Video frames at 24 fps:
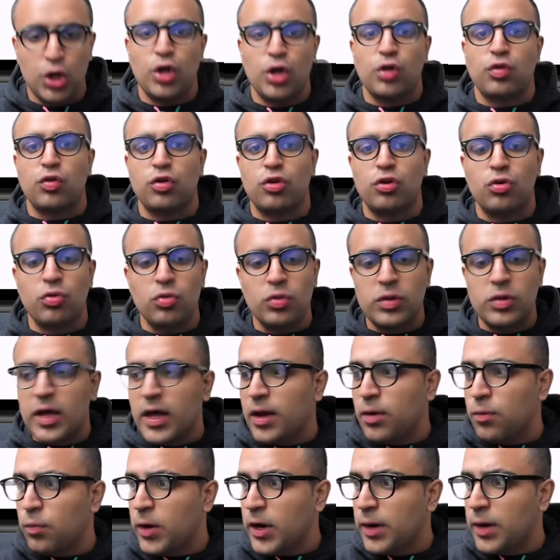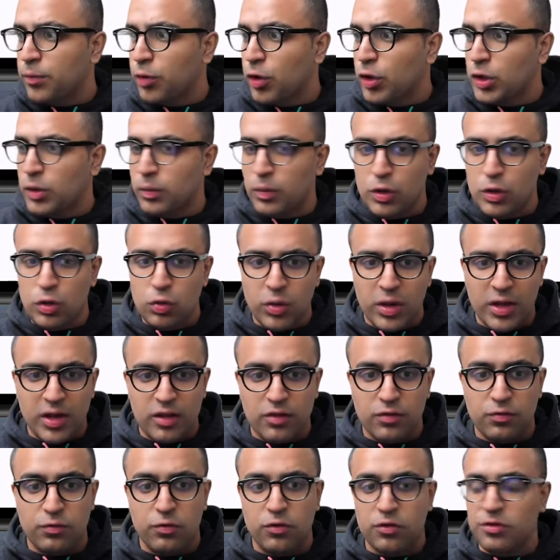So to do that, what I'm going to be doing
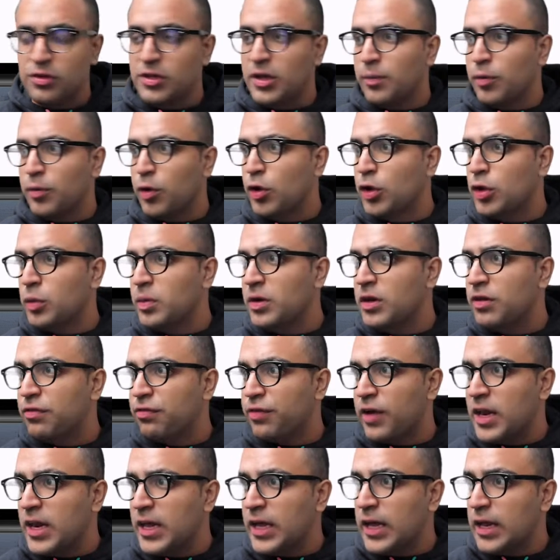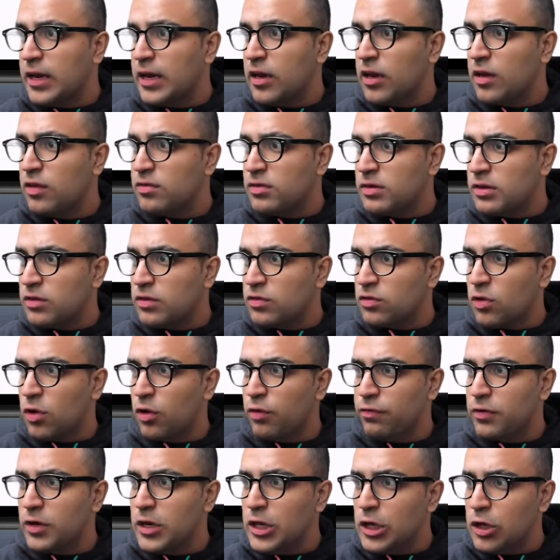is firstly, I'm going to be defining an instance
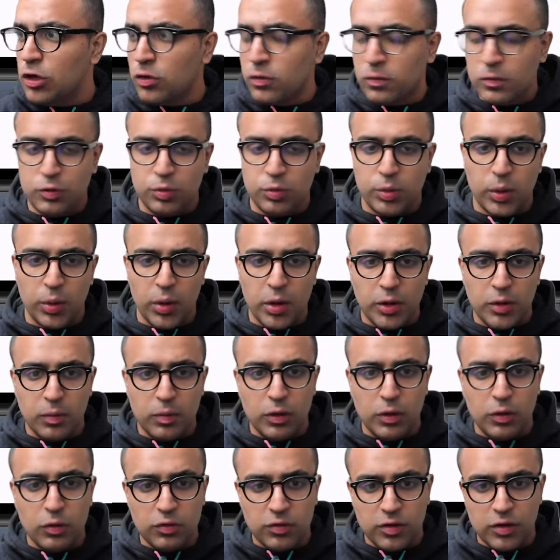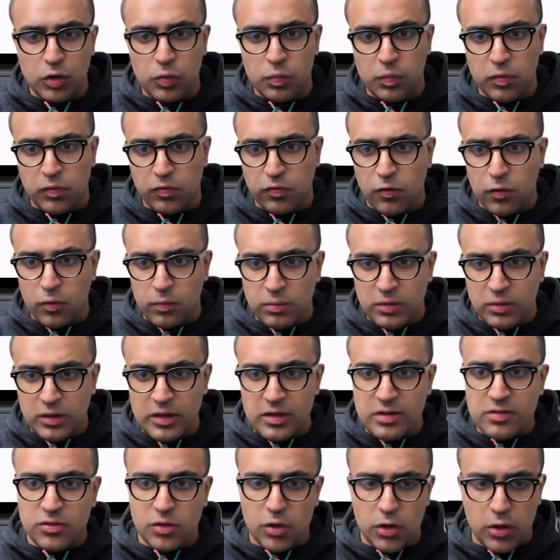of Dio, which we're going to be using to perform
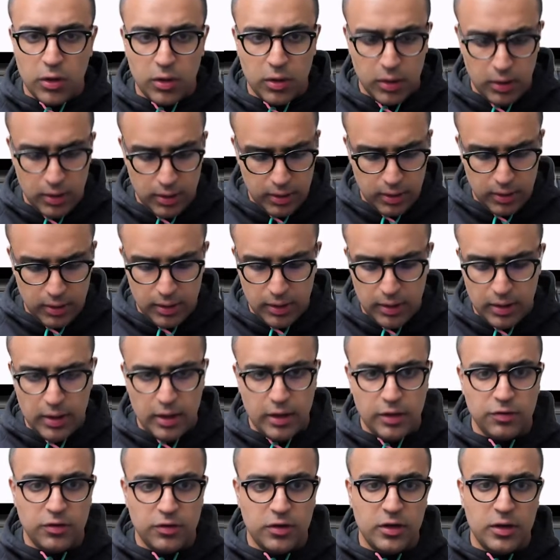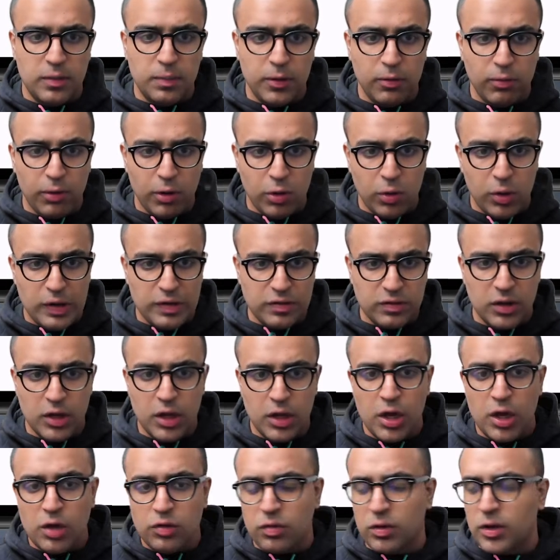these HTTP requests.
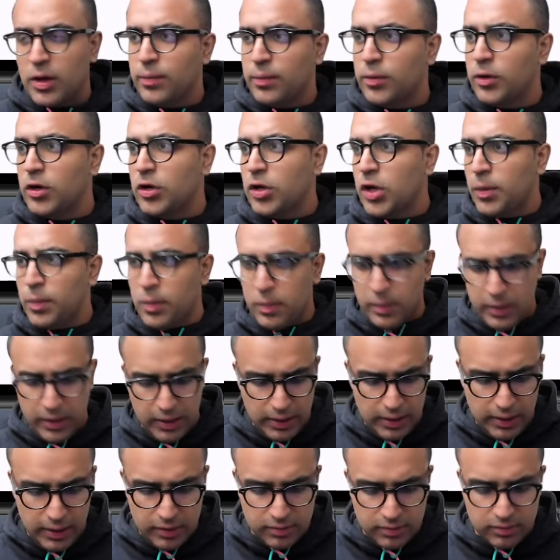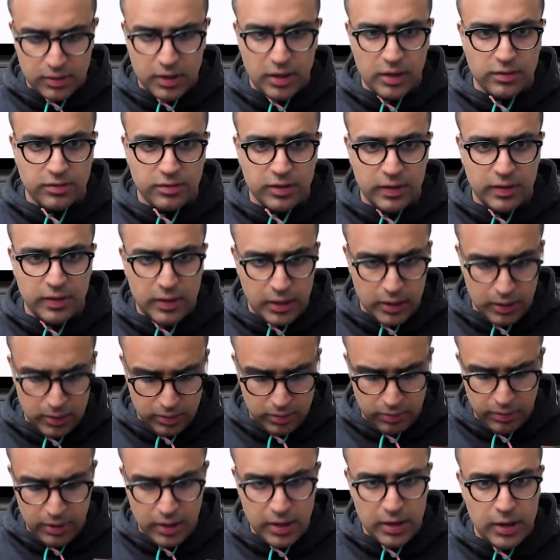So come to the top of my class, I'll say that I'll
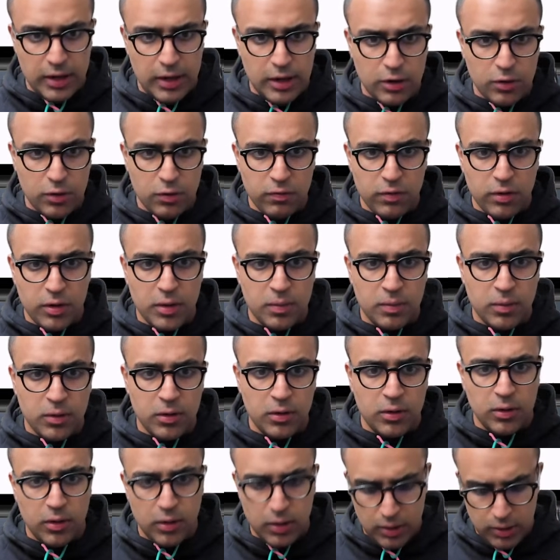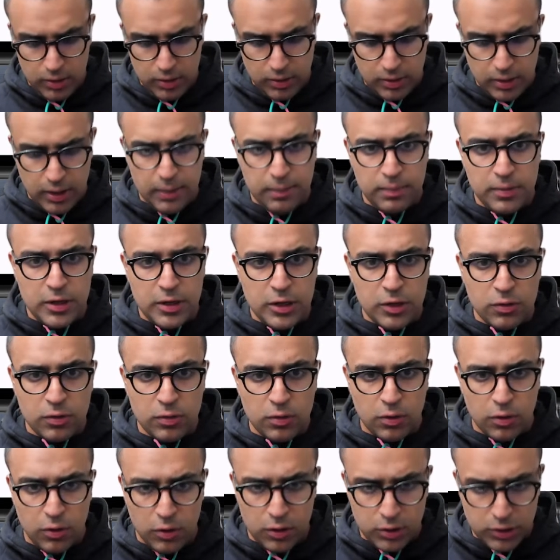create a new variable, type Dio,
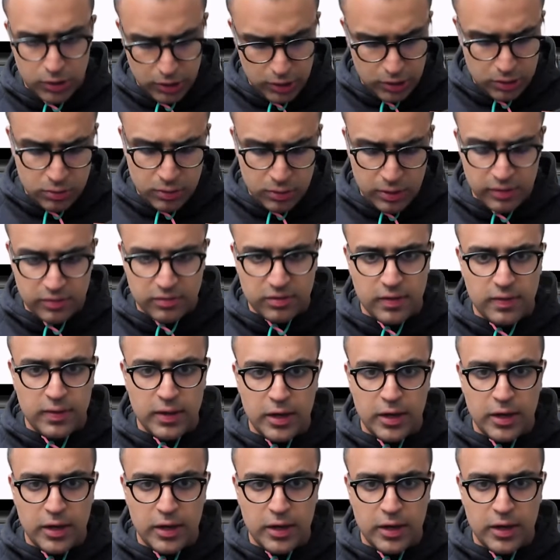call Dio, and set